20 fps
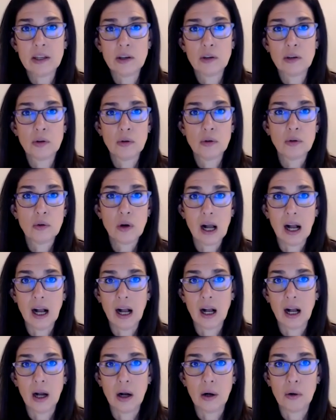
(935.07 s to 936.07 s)

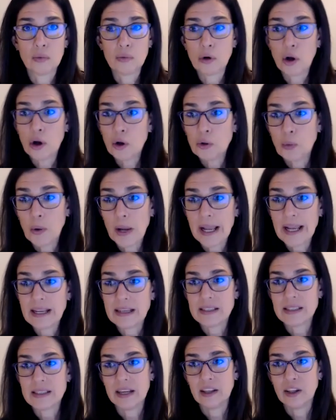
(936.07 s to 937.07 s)
Making
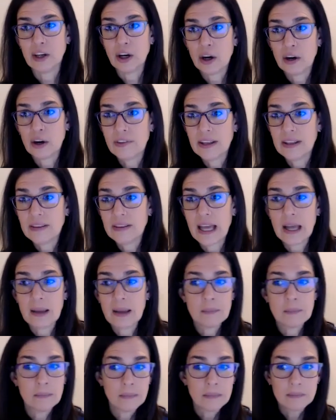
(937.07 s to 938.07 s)
roadways and
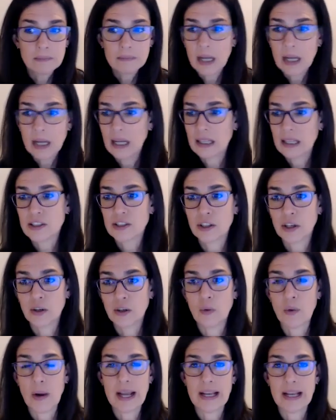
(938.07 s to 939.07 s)
curving them
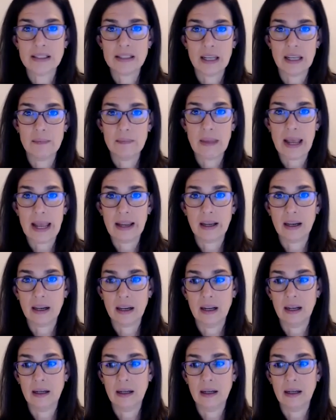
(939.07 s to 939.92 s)
certain ways can make